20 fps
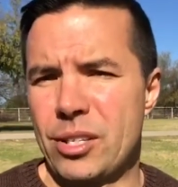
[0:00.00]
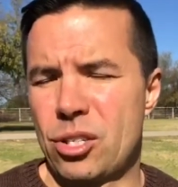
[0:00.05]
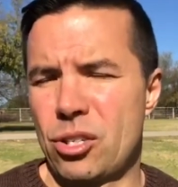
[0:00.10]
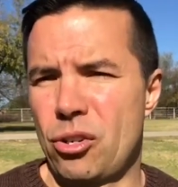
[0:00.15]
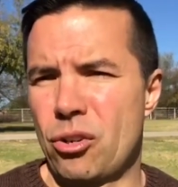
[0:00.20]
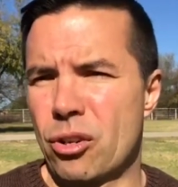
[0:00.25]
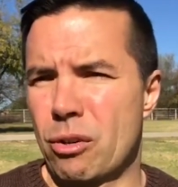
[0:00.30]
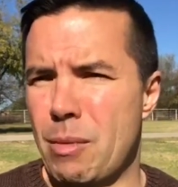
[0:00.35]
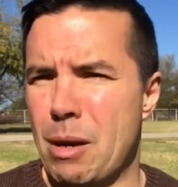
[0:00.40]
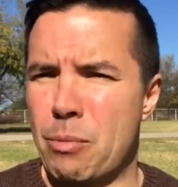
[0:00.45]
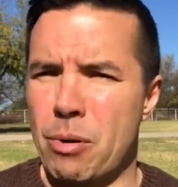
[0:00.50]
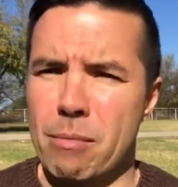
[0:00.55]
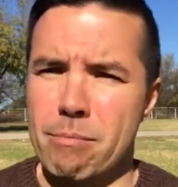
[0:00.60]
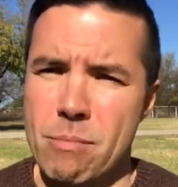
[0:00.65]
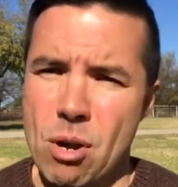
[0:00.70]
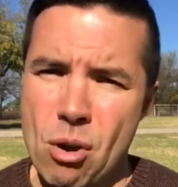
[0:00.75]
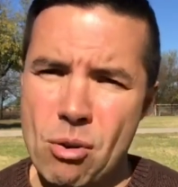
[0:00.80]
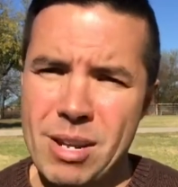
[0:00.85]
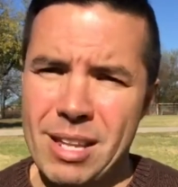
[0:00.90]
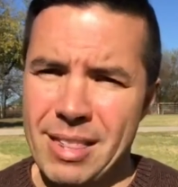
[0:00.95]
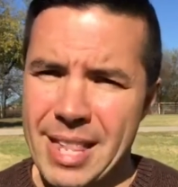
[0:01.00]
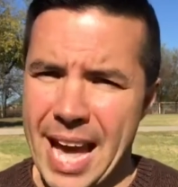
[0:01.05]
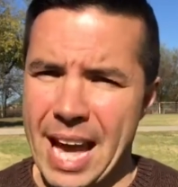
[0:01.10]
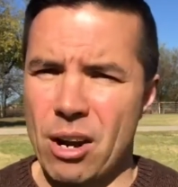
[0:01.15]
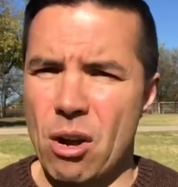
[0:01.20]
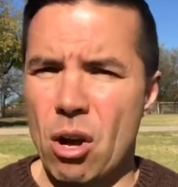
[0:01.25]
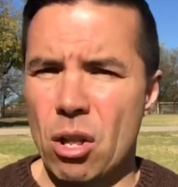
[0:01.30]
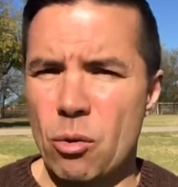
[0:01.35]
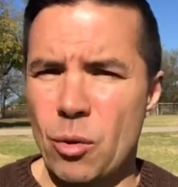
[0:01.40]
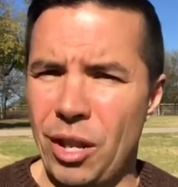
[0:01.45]
So you're going to be promoting that
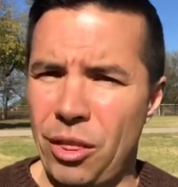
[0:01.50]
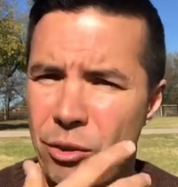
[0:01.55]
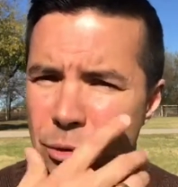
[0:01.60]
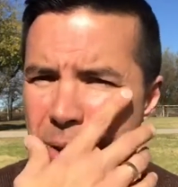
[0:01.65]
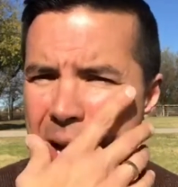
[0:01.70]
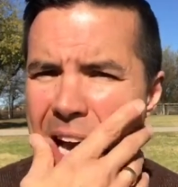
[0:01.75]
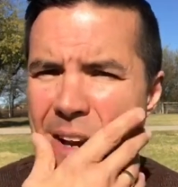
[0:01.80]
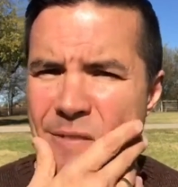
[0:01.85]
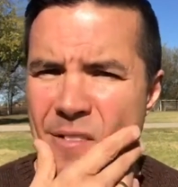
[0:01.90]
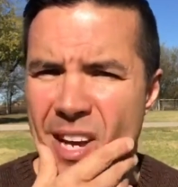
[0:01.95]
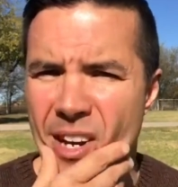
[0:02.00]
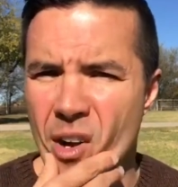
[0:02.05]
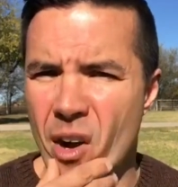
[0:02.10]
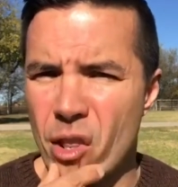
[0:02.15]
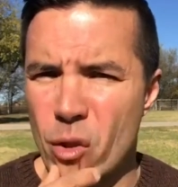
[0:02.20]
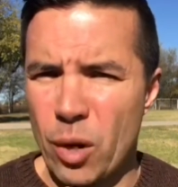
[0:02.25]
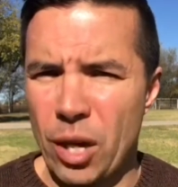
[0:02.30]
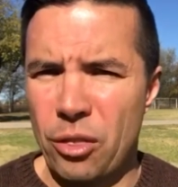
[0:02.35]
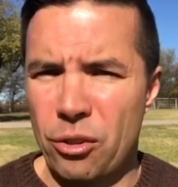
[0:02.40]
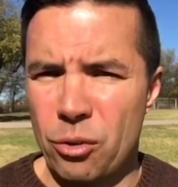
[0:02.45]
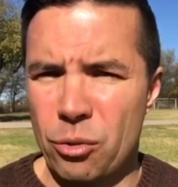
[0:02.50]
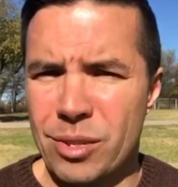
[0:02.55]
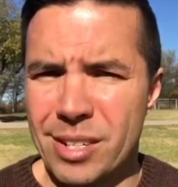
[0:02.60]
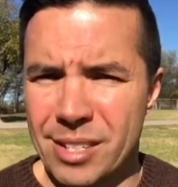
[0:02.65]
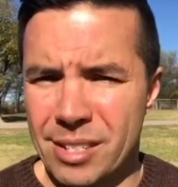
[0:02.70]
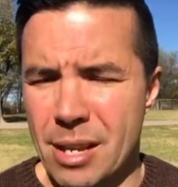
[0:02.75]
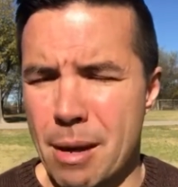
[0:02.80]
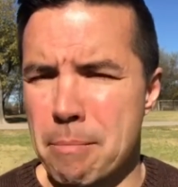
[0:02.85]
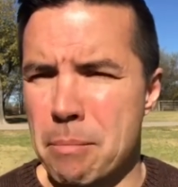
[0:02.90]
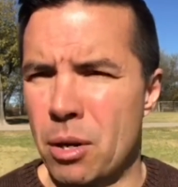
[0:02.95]
all the way through Advent, all the way through
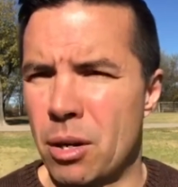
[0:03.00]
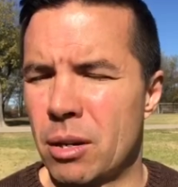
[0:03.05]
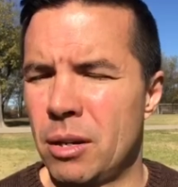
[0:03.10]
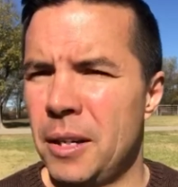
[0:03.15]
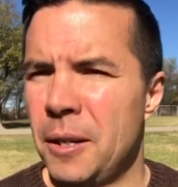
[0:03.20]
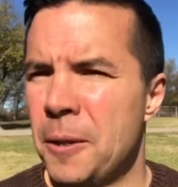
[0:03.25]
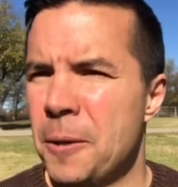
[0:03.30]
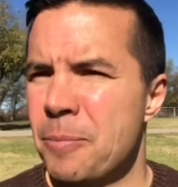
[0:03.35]
December.